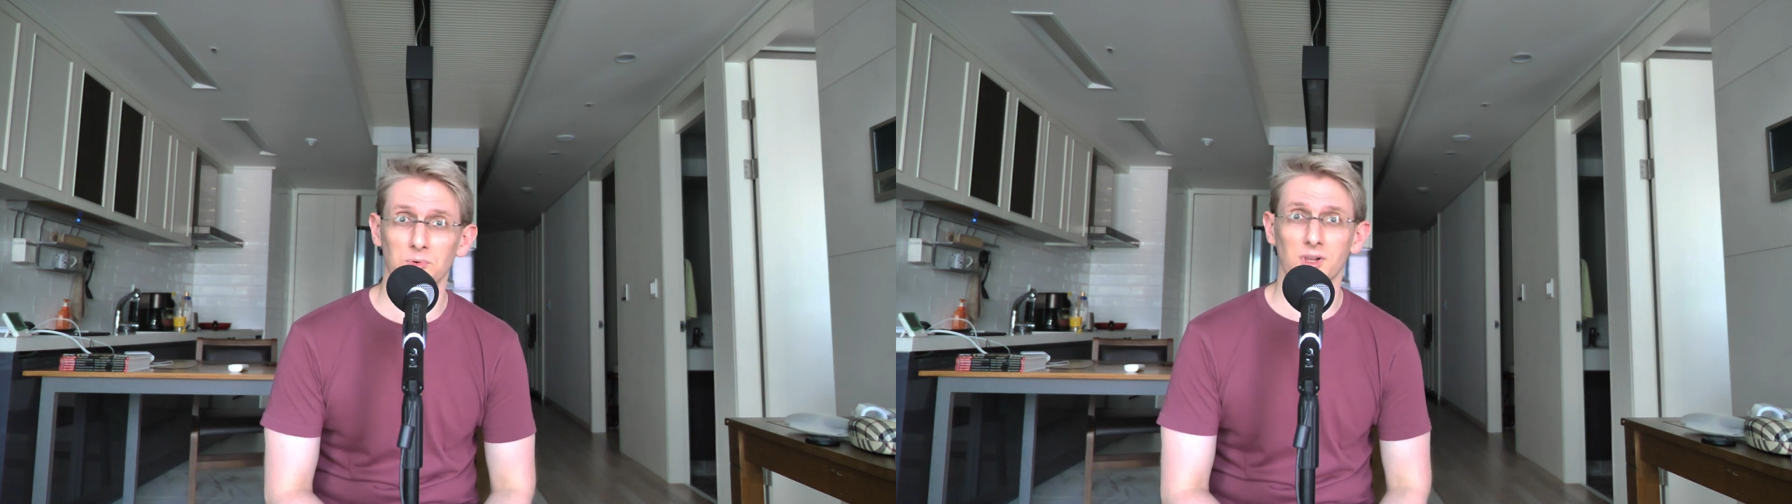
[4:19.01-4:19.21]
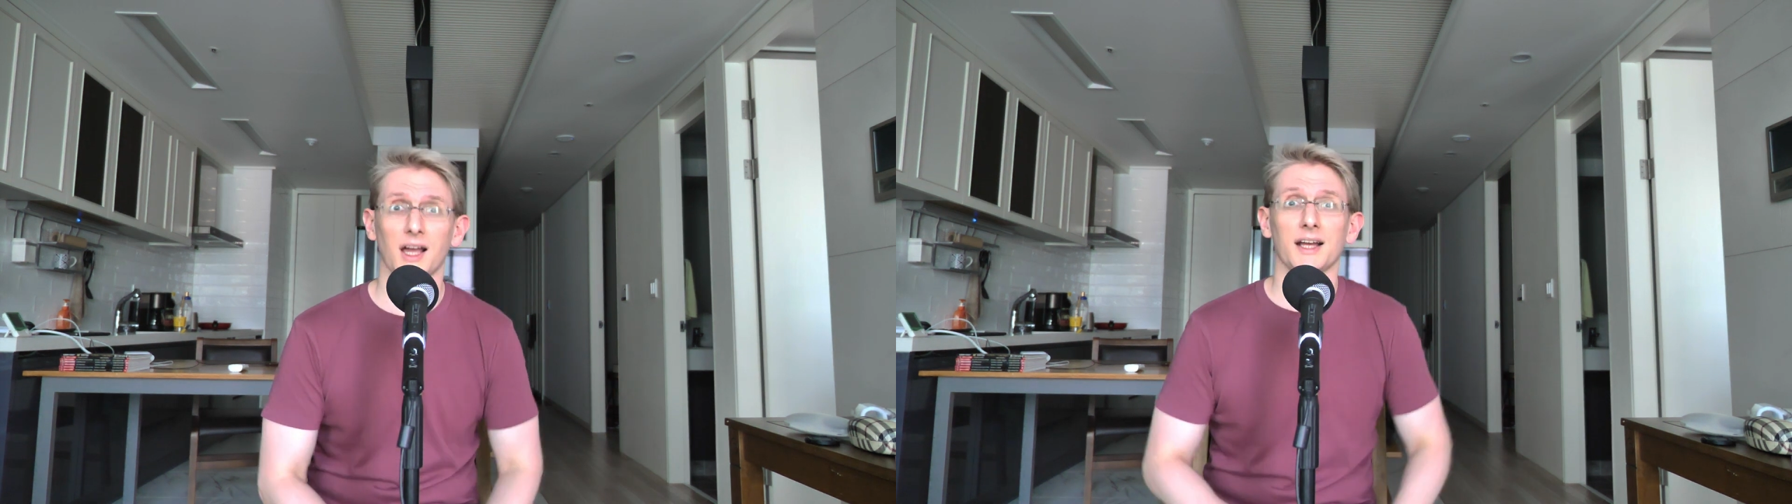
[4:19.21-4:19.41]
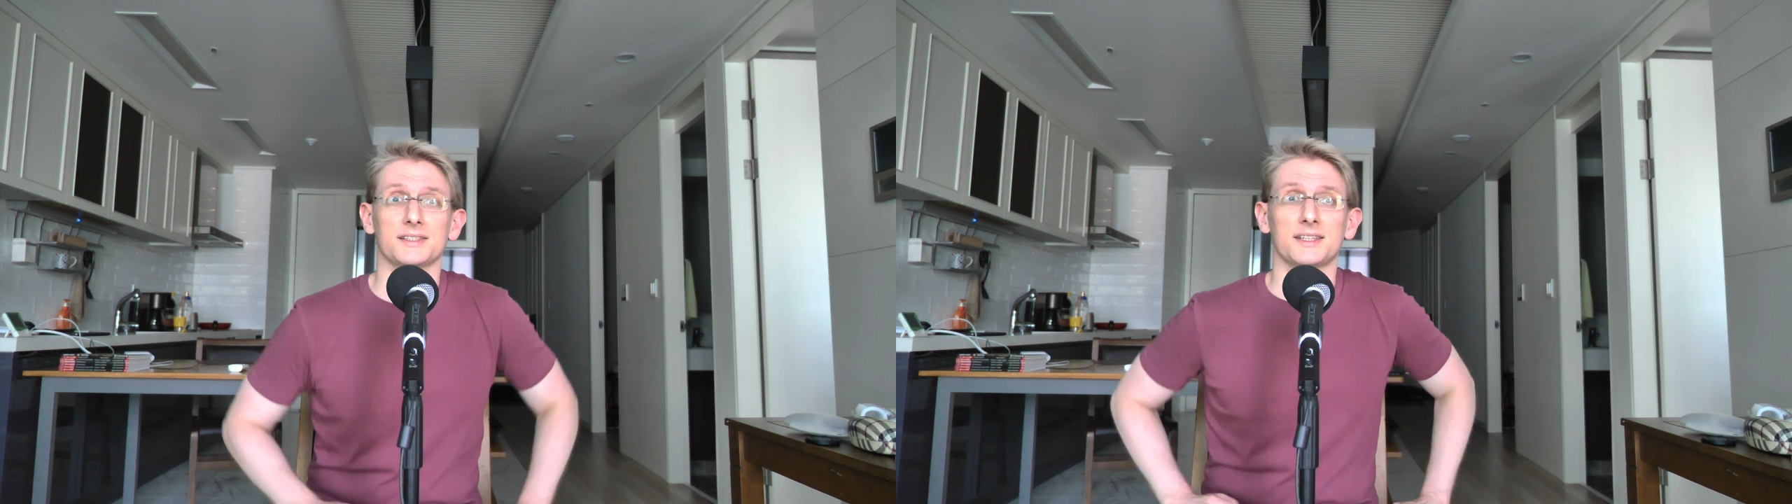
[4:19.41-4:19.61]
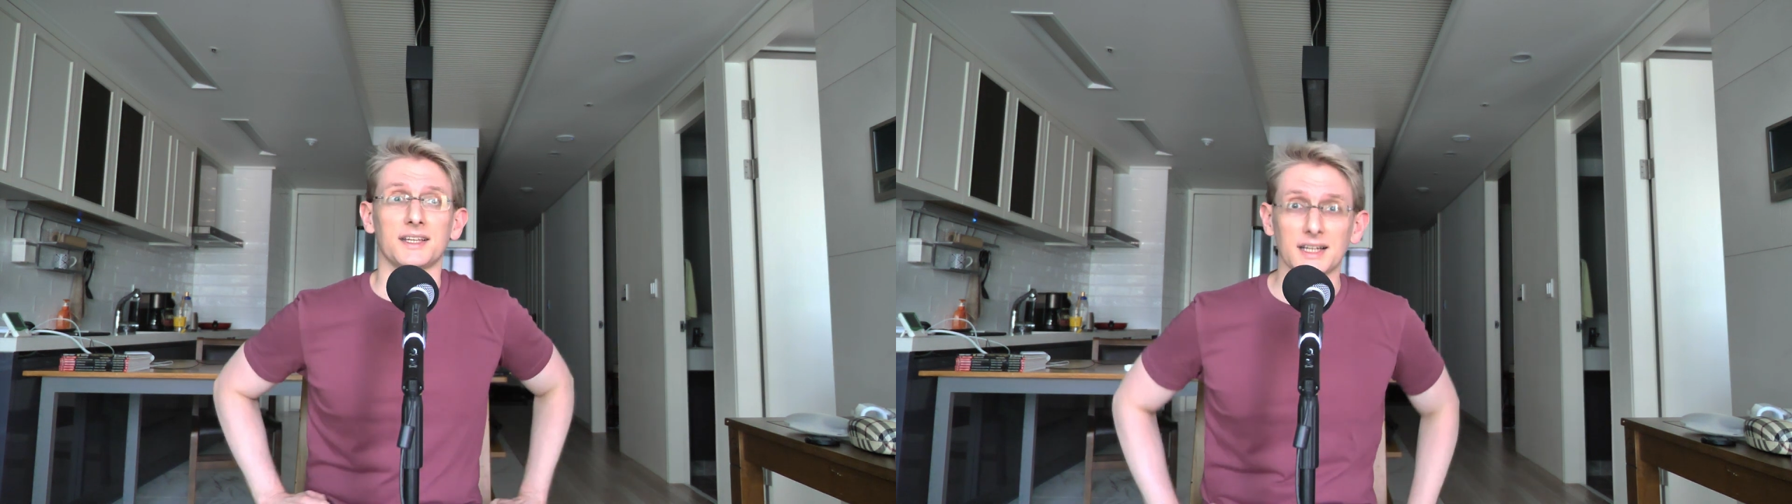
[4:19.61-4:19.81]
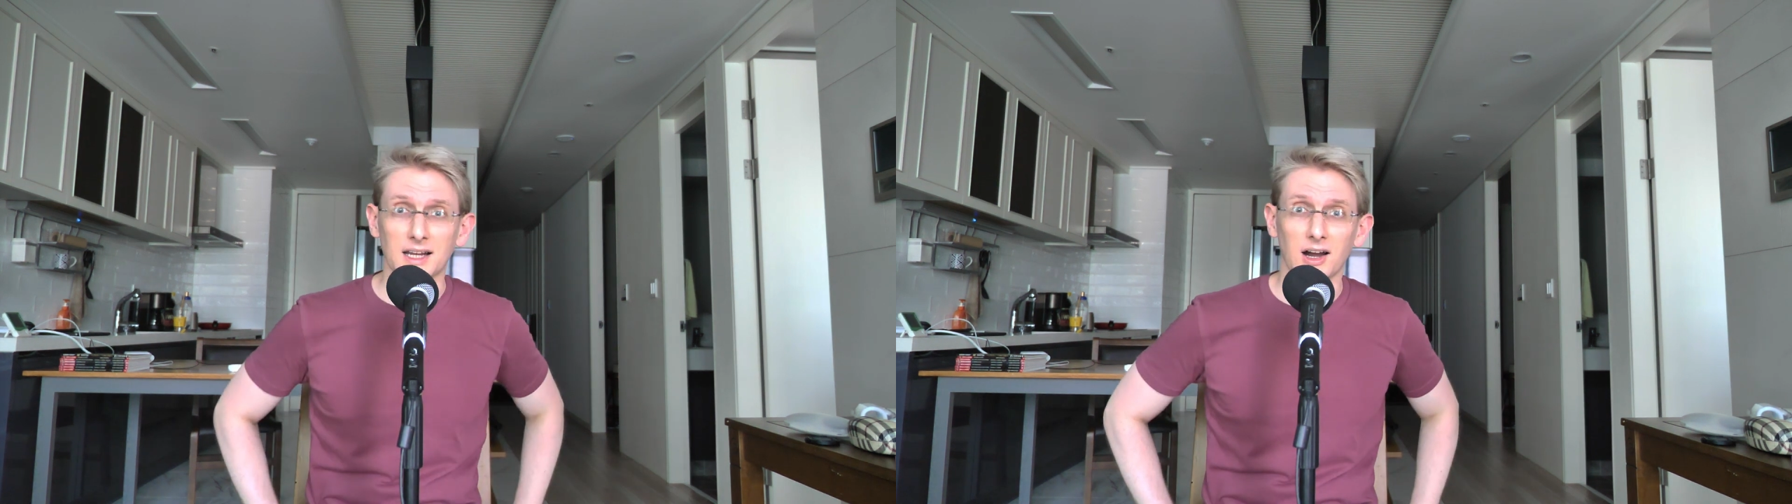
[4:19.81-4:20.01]

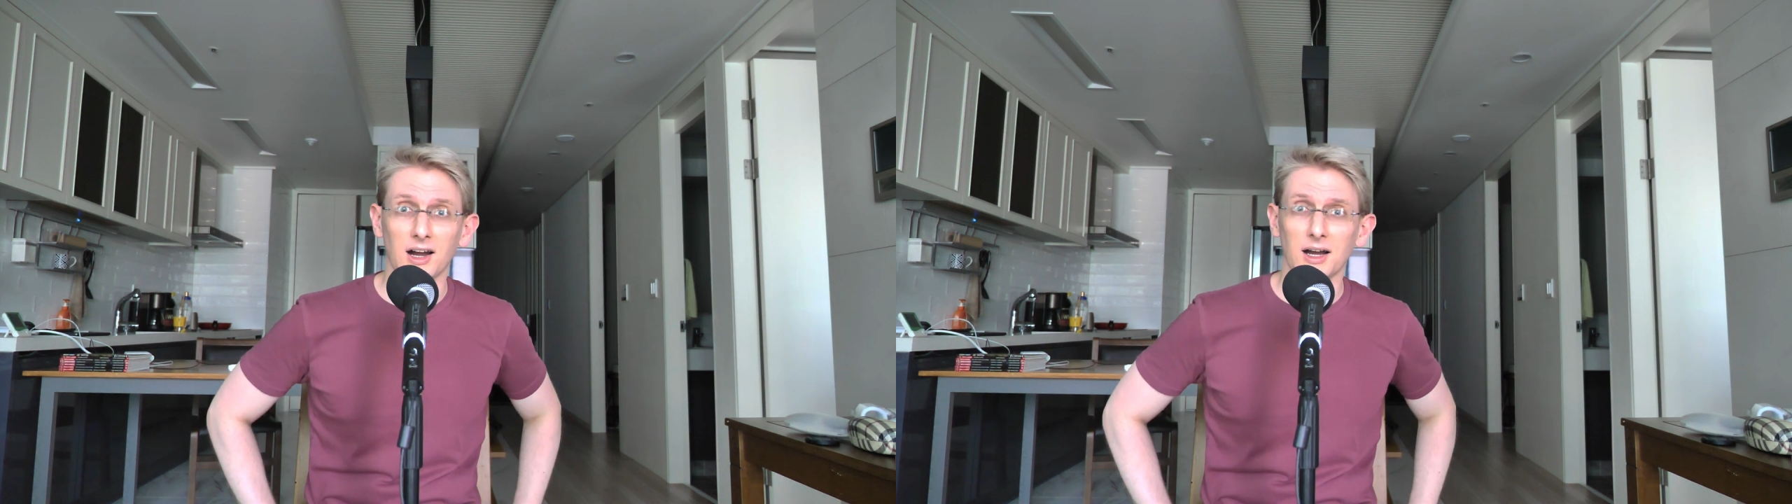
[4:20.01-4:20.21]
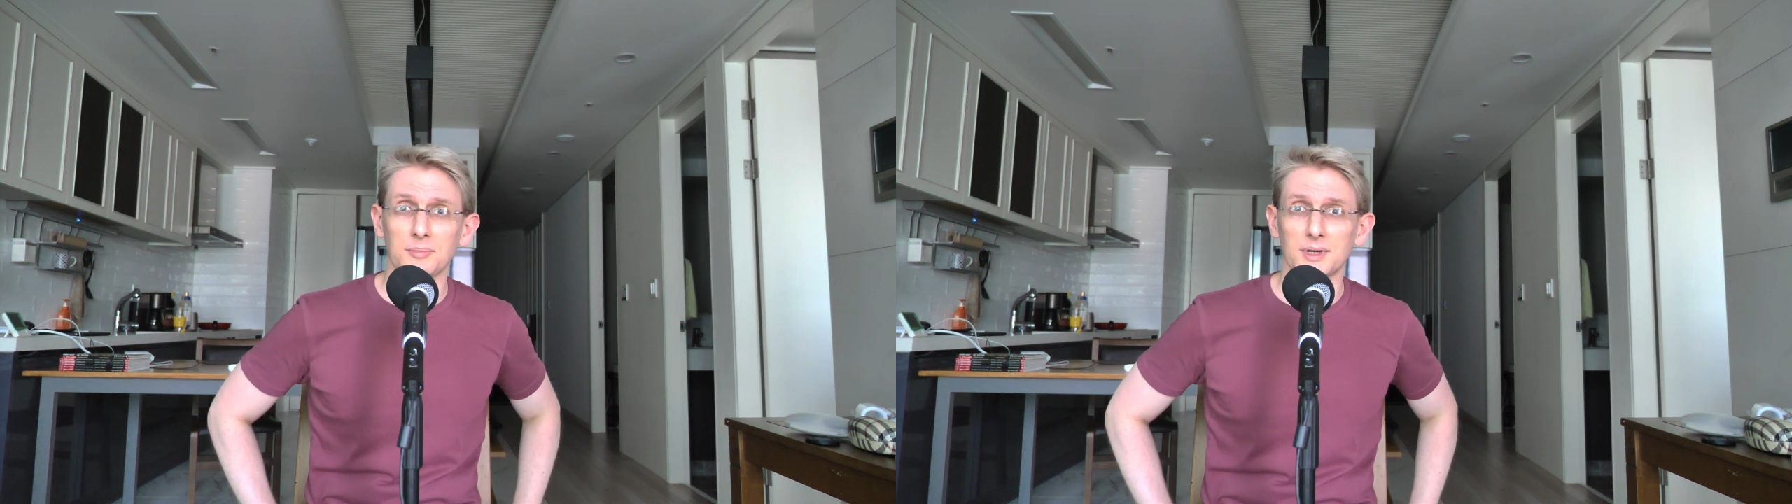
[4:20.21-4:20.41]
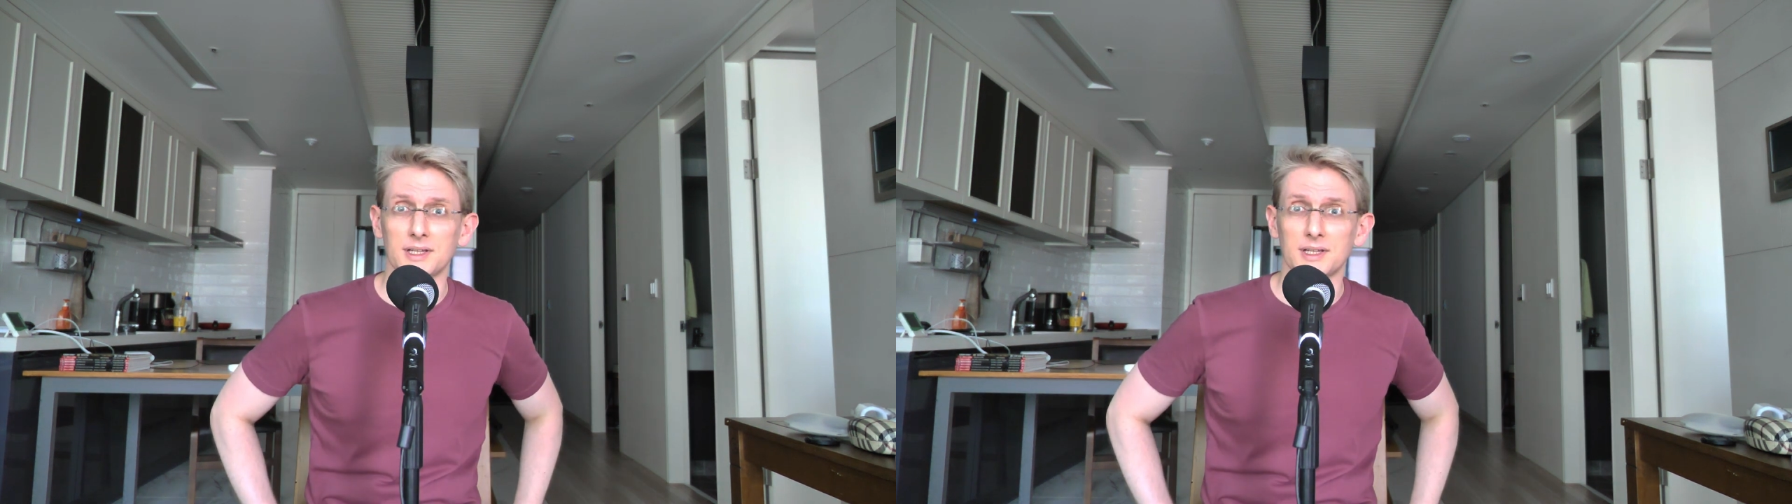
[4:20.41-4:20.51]
relaxing and calm,